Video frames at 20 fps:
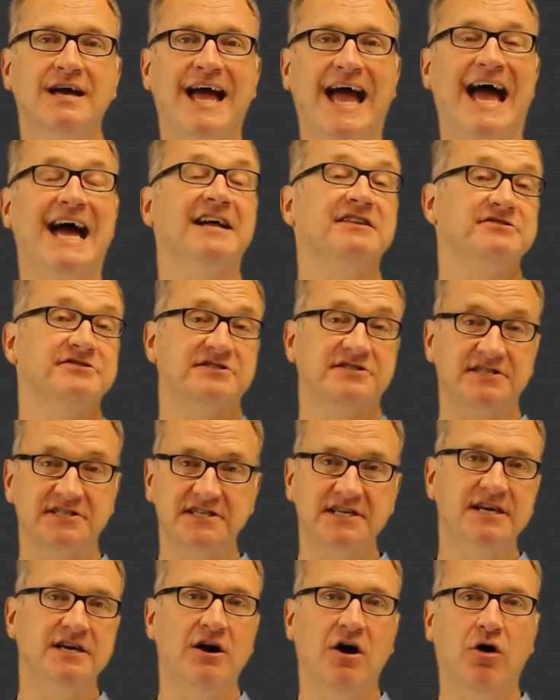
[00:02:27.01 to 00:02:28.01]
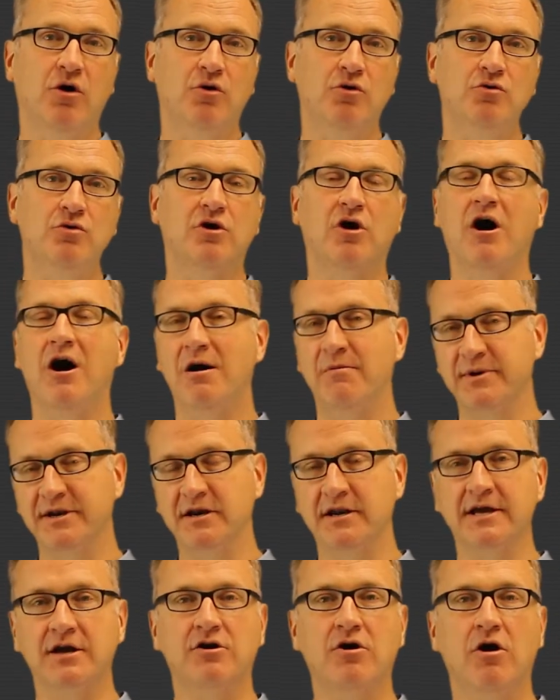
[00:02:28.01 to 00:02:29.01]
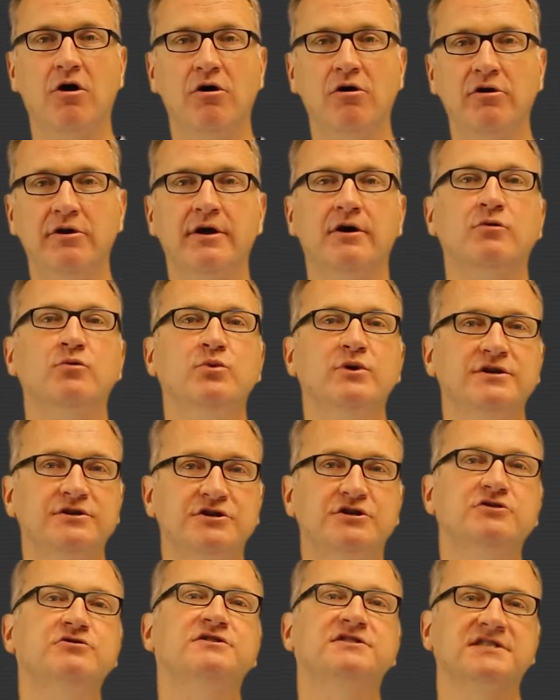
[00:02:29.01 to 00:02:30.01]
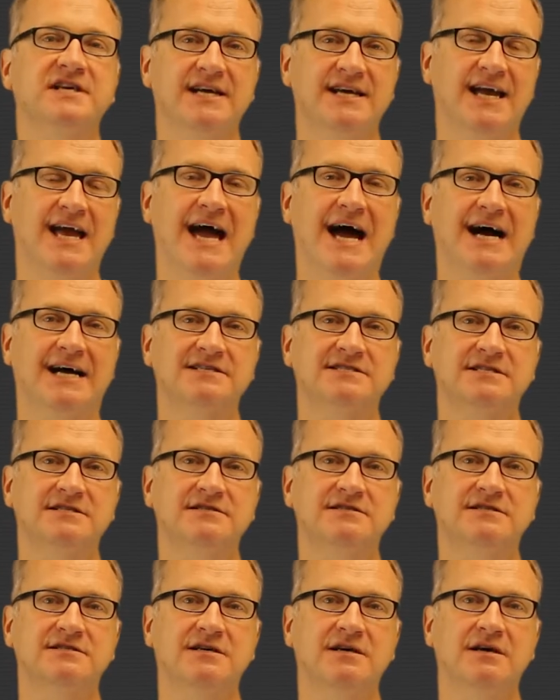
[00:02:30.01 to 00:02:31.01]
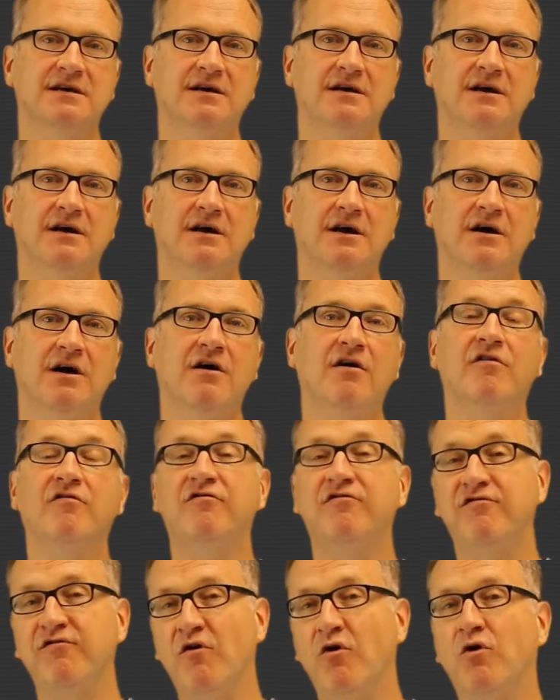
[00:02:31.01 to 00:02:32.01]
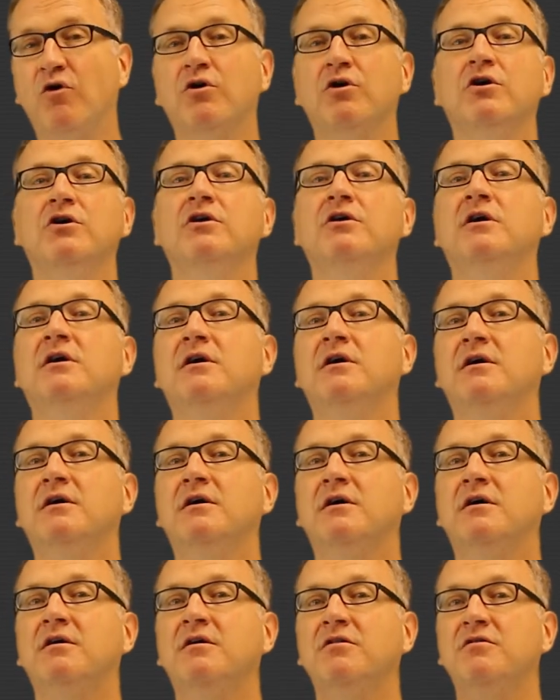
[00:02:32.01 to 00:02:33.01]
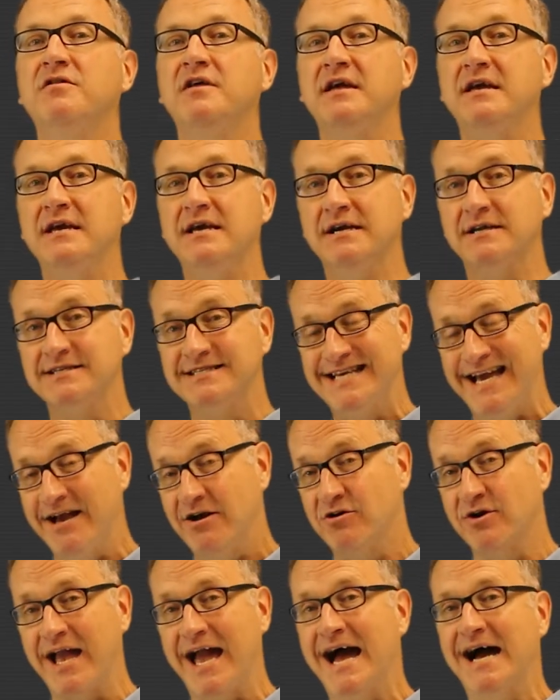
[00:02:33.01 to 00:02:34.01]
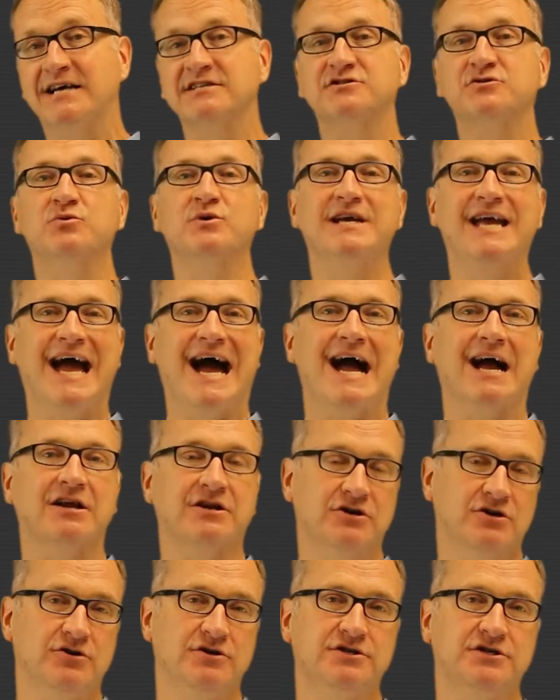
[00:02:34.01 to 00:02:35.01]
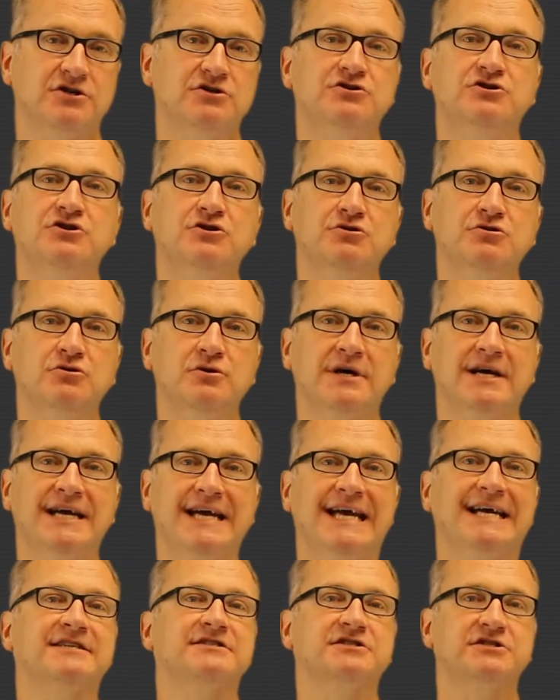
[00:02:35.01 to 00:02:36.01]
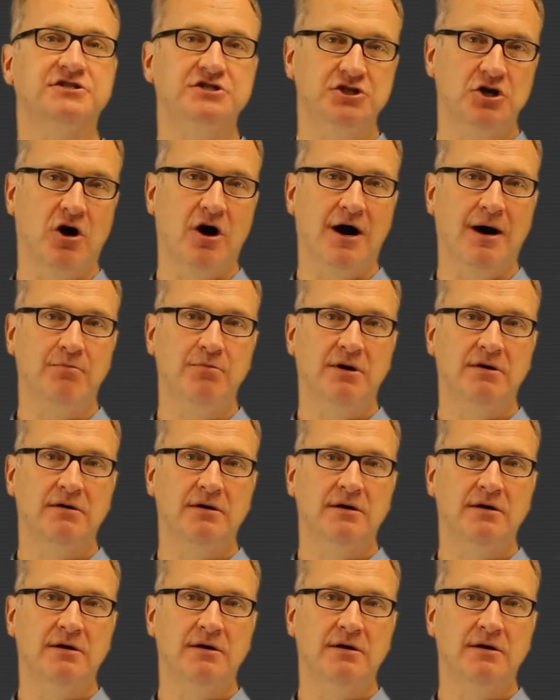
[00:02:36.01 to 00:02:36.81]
and CO, commonly called reducing gases, for the tail gas reactor to do its job.